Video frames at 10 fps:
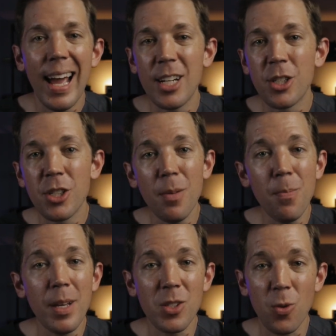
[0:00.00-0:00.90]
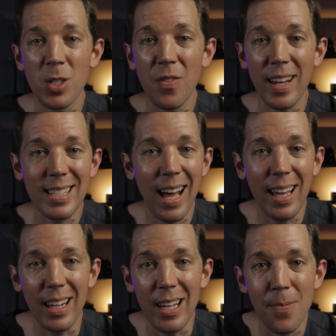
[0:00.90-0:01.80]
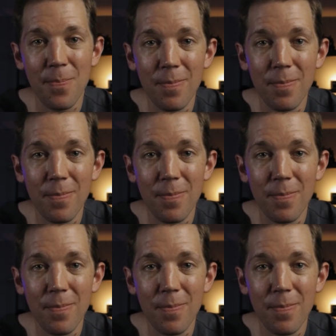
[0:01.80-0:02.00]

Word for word: and shouldn't be a source of anxiety.